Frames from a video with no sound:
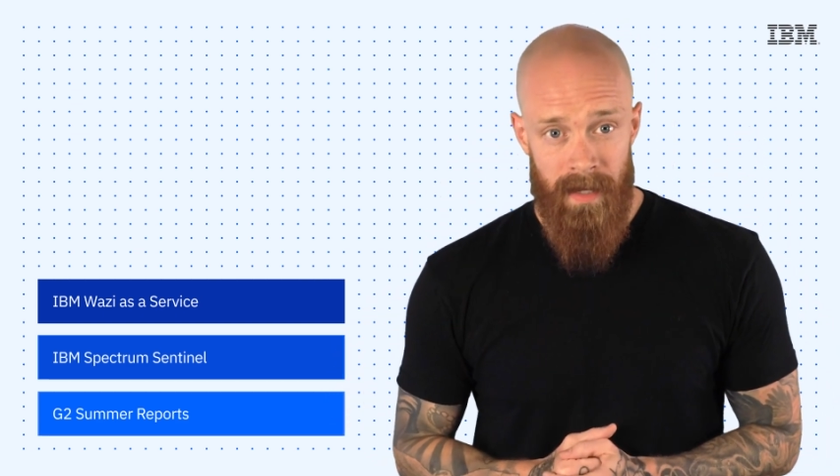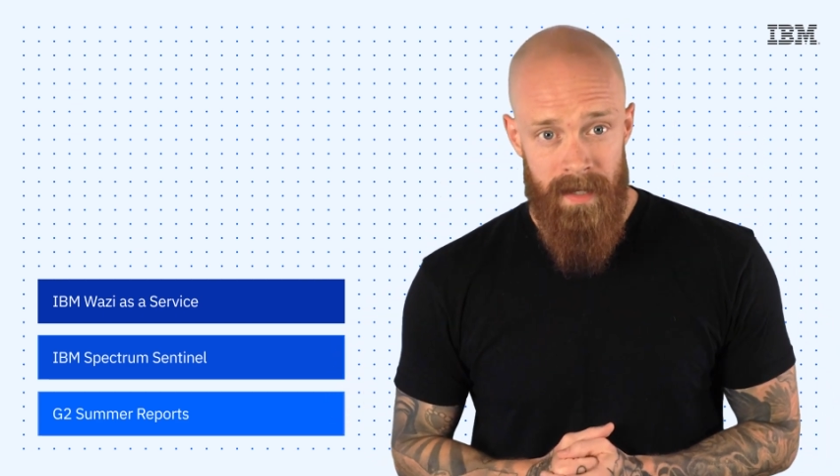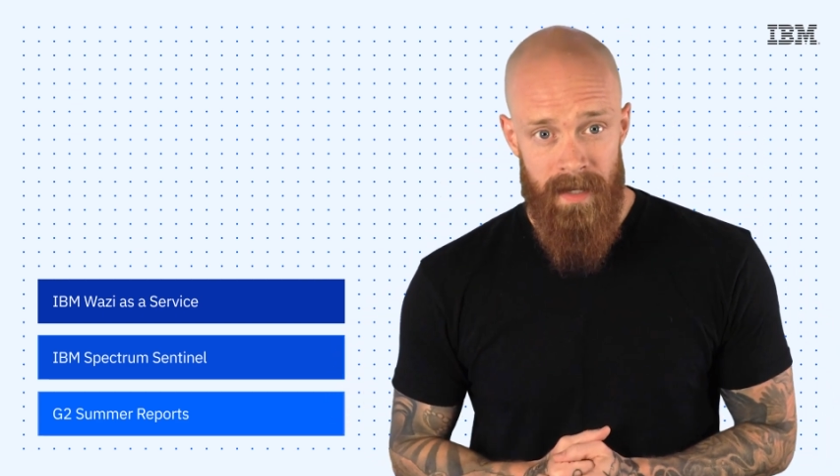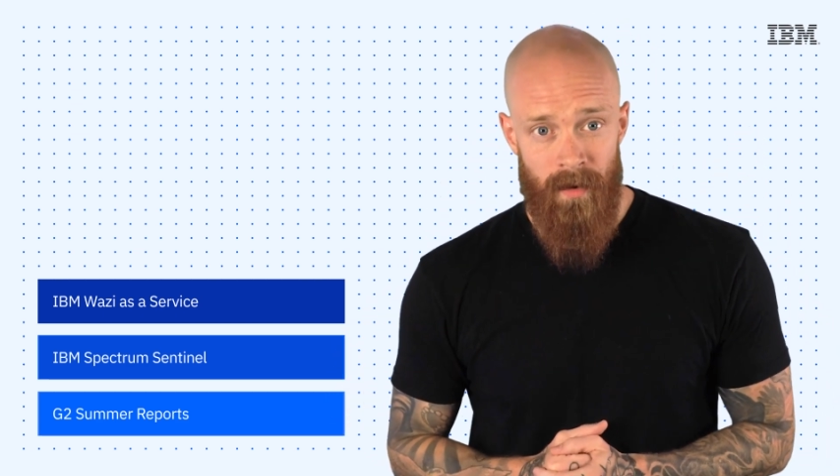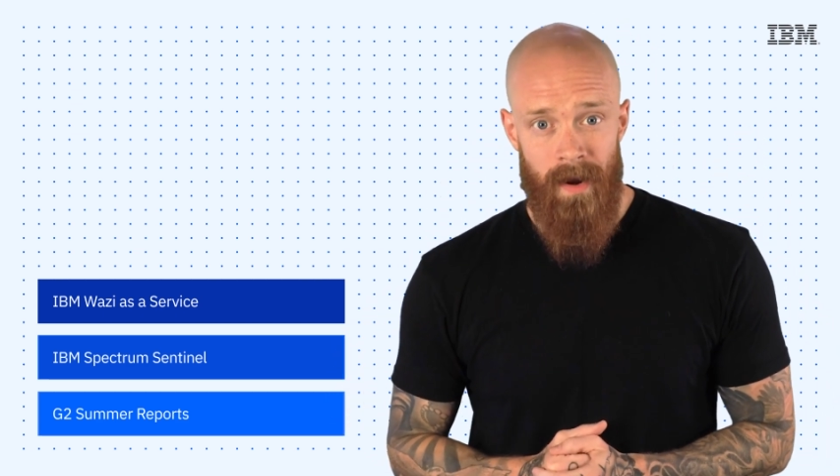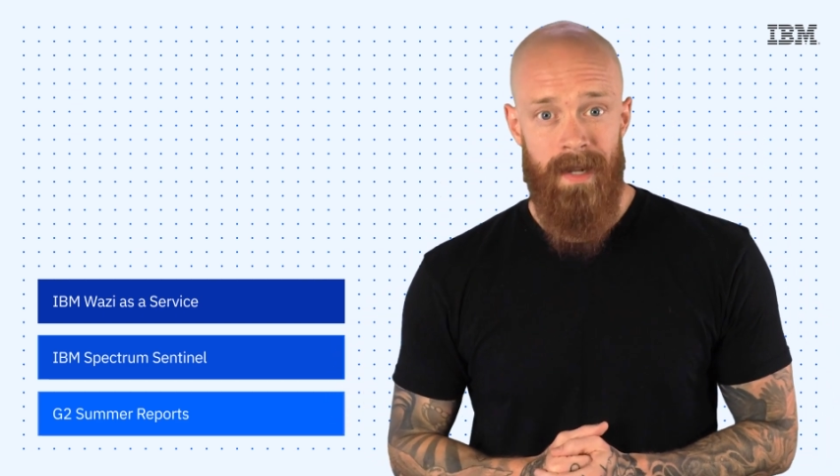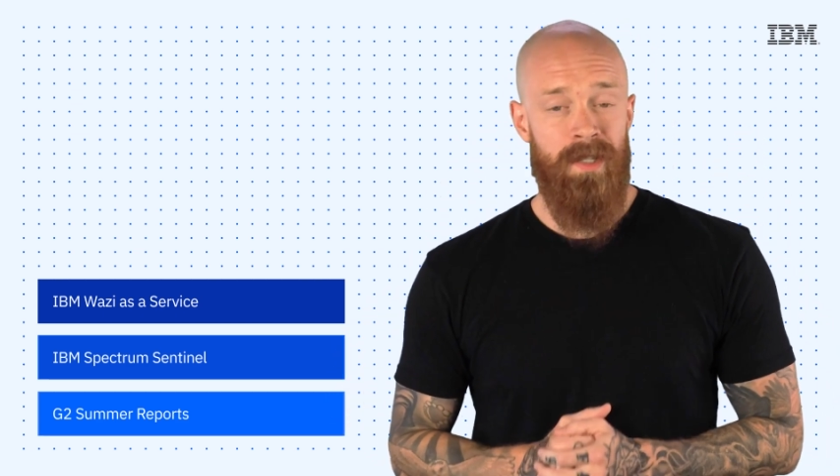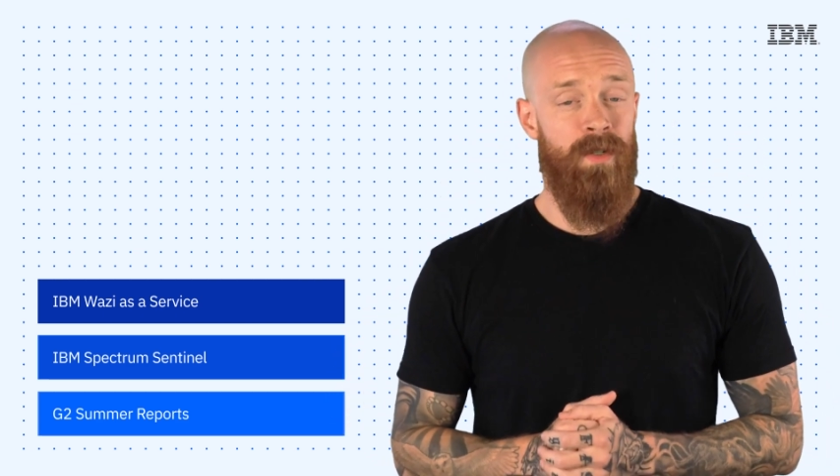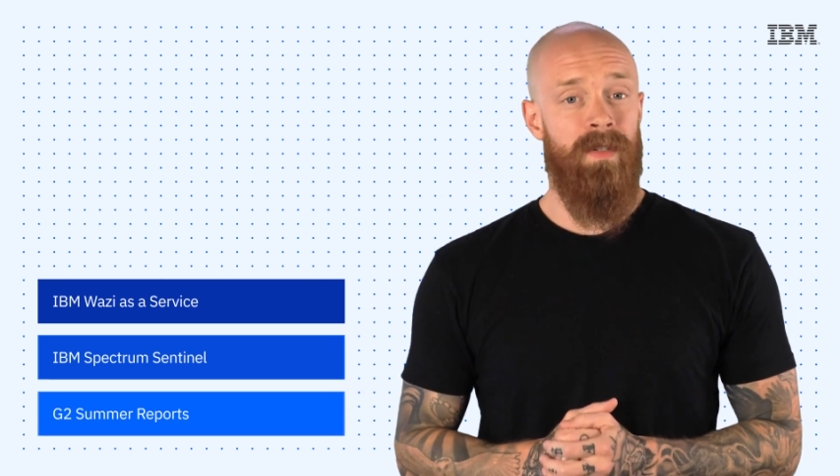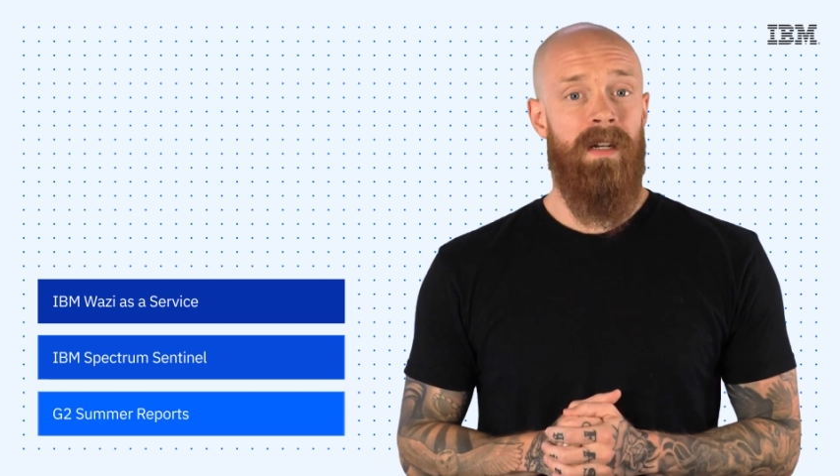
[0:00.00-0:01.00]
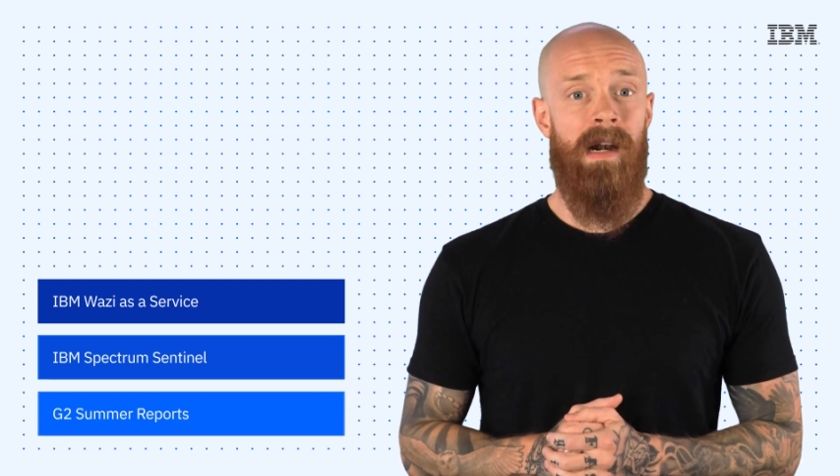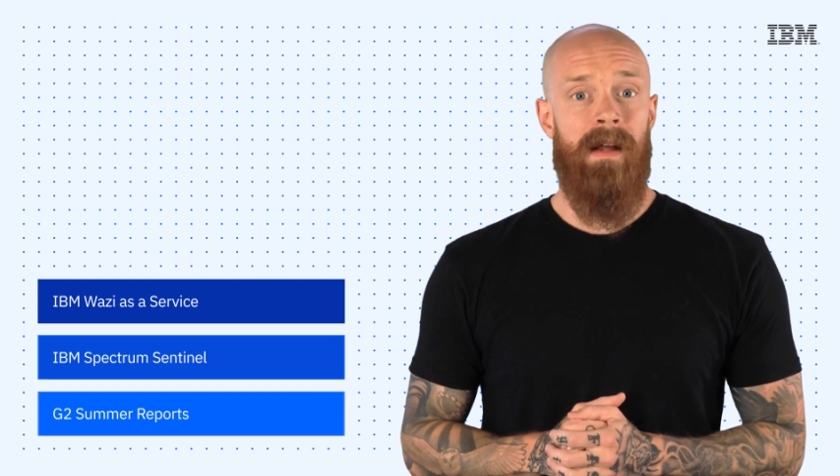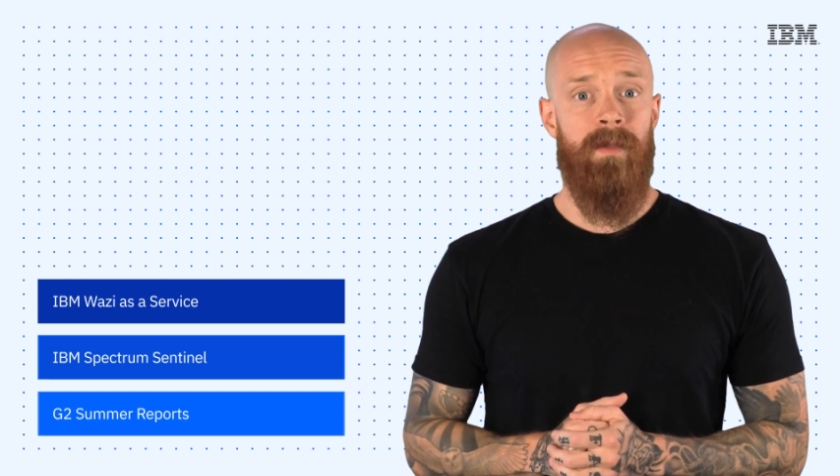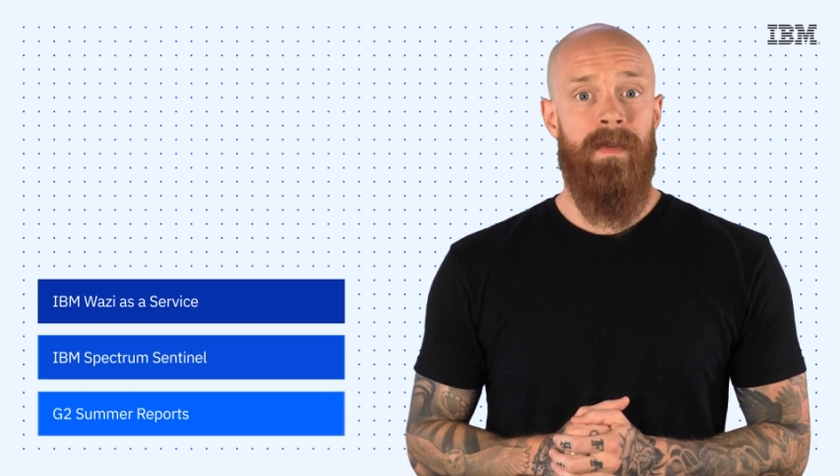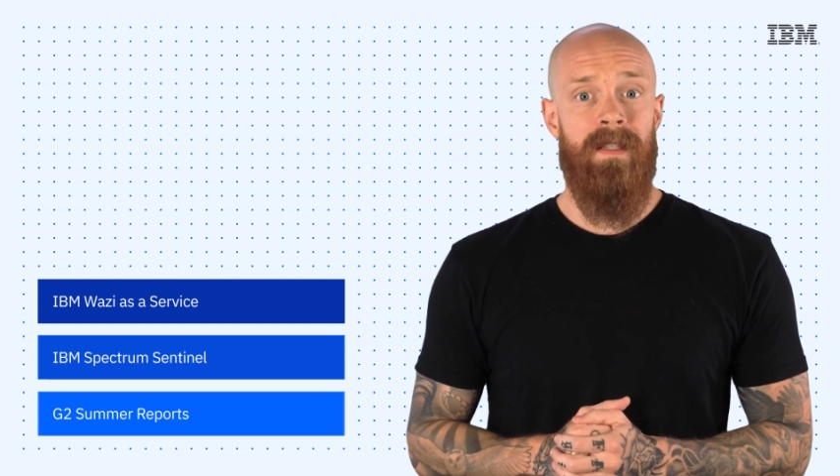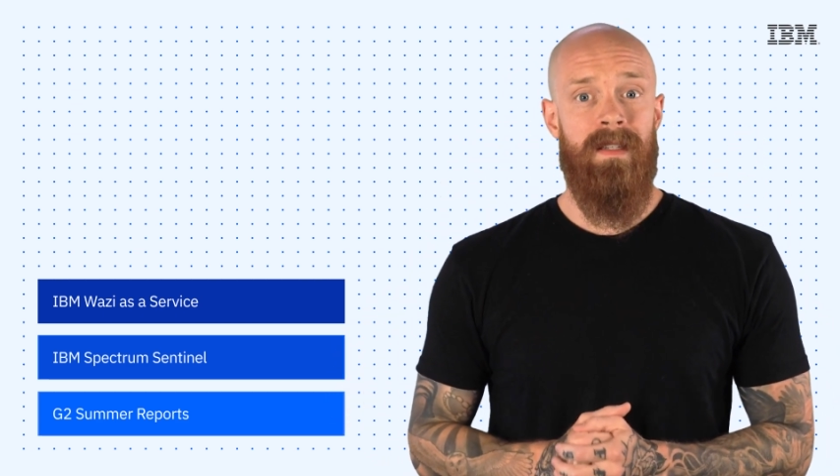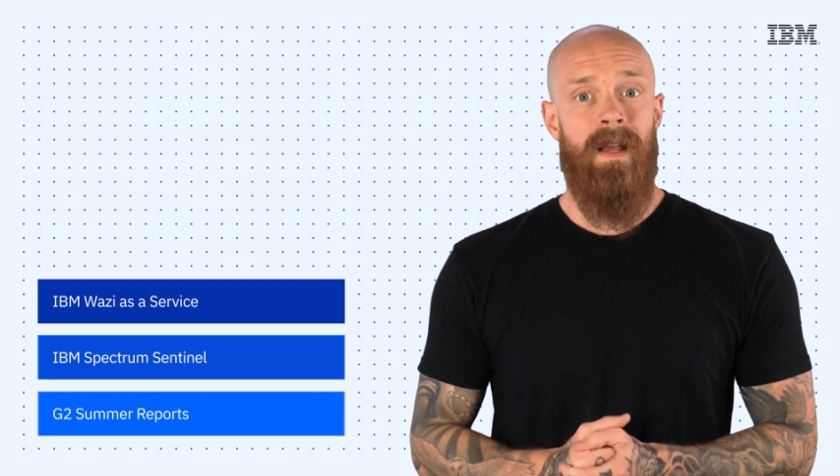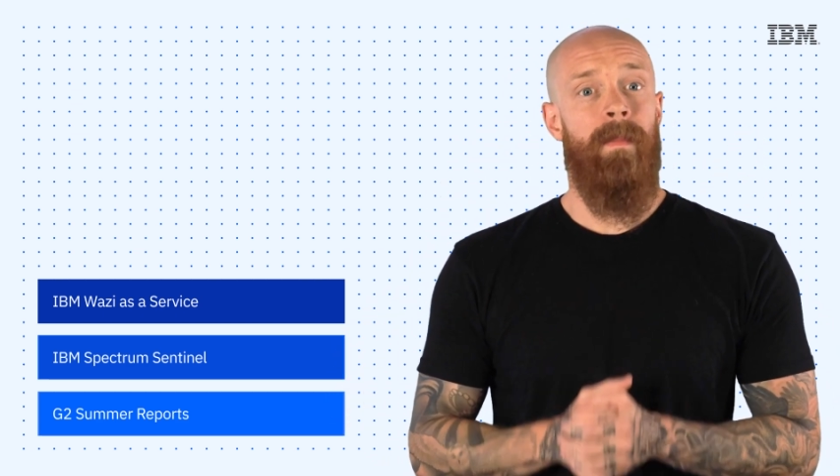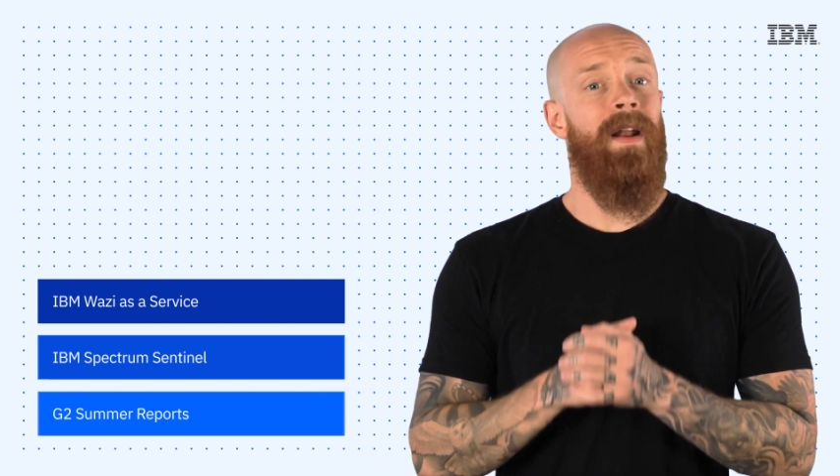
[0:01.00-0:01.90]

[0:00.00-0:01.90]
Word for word: latest and greatest news and announcements